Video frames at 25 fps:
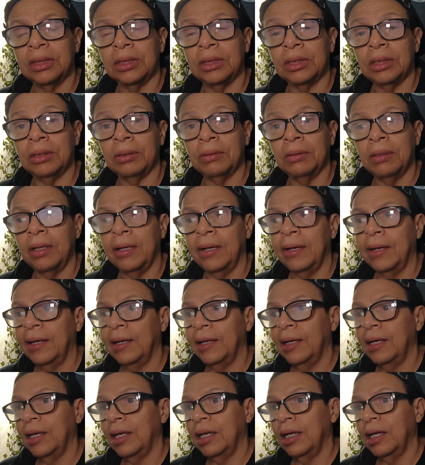So,
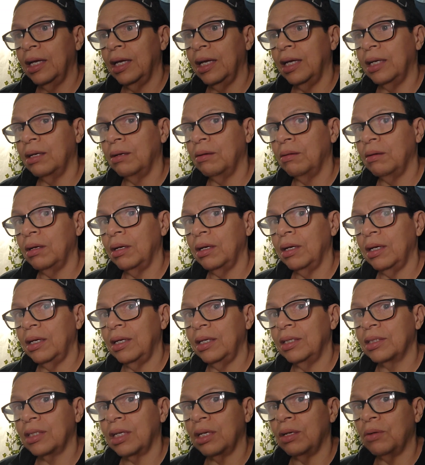and
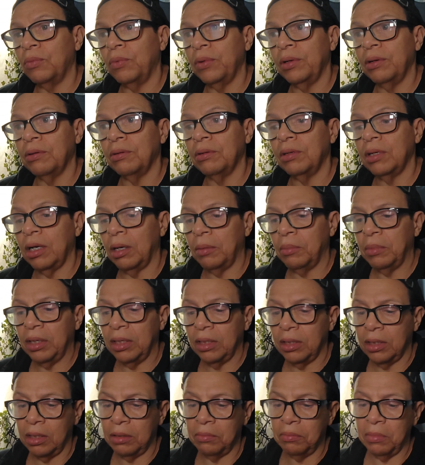it's kind of weird. I
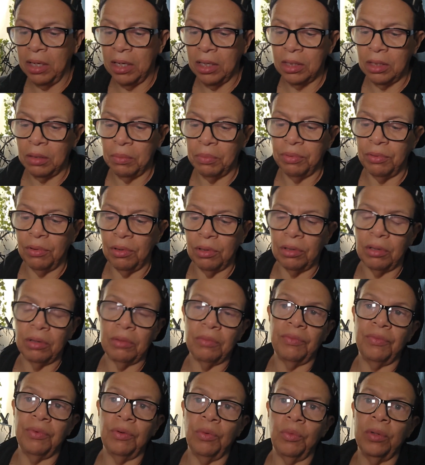mean, they make the
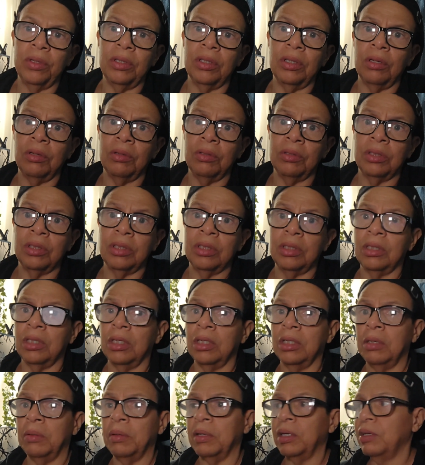program for Windows,
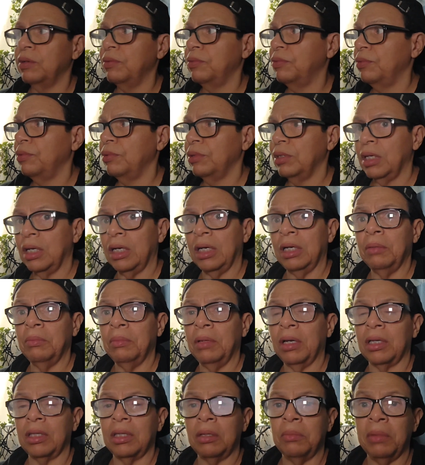they make it for the
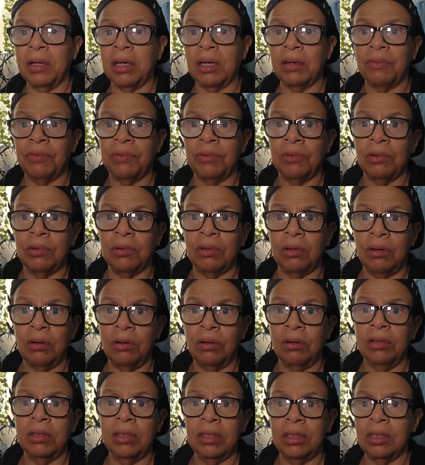iMac, they make it for
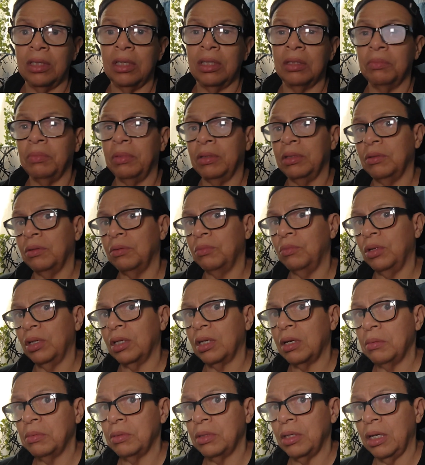all these things. But when
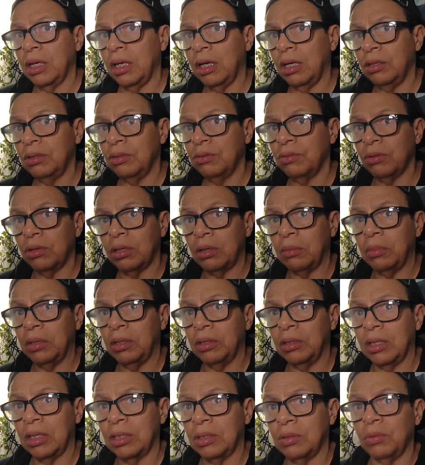it comes to Android, I
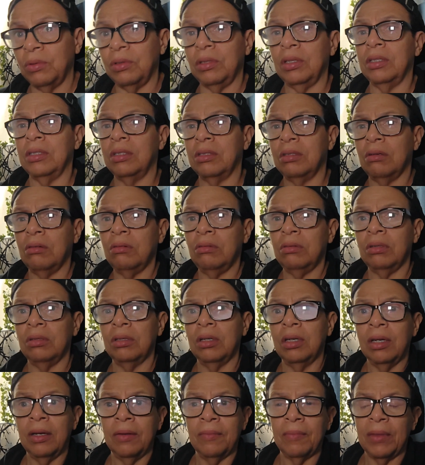mean, that's where they started.
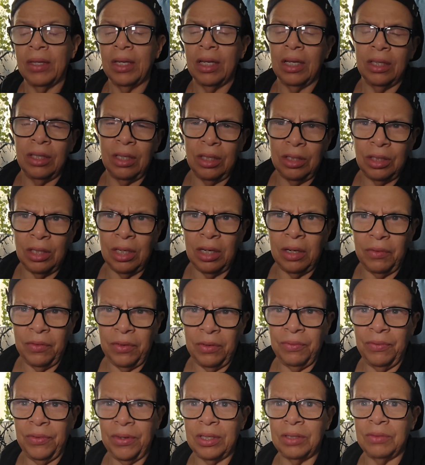They should have
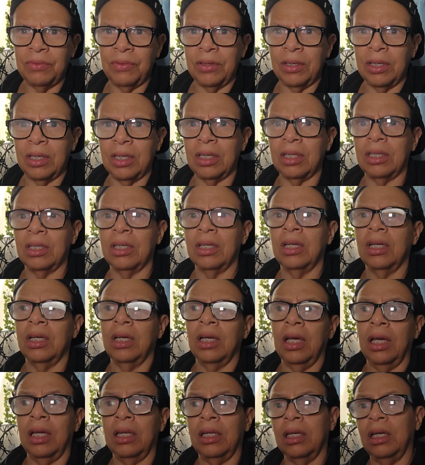a fix for that.
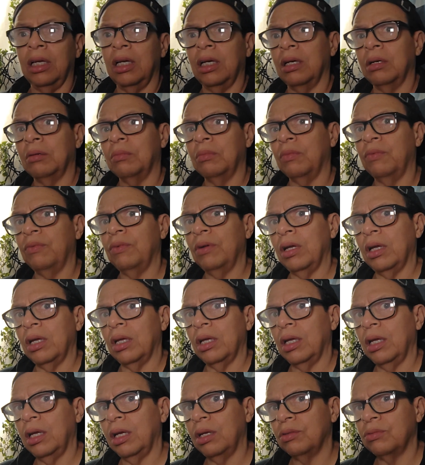And
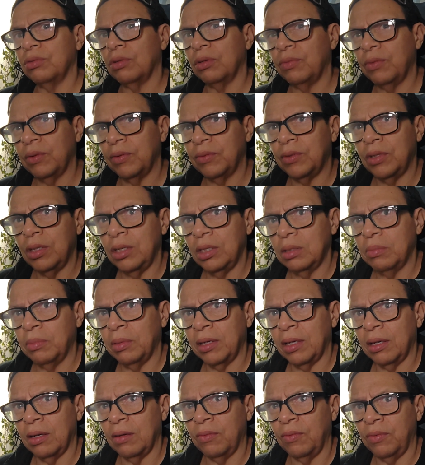Android 15's
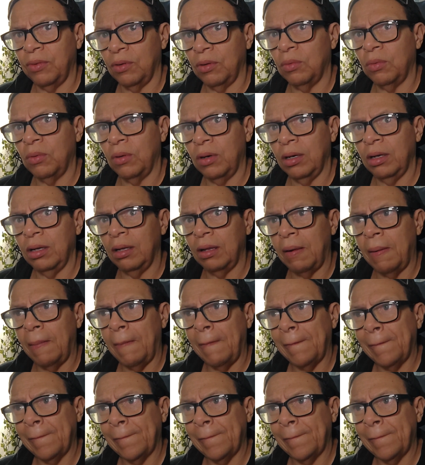been out for a while,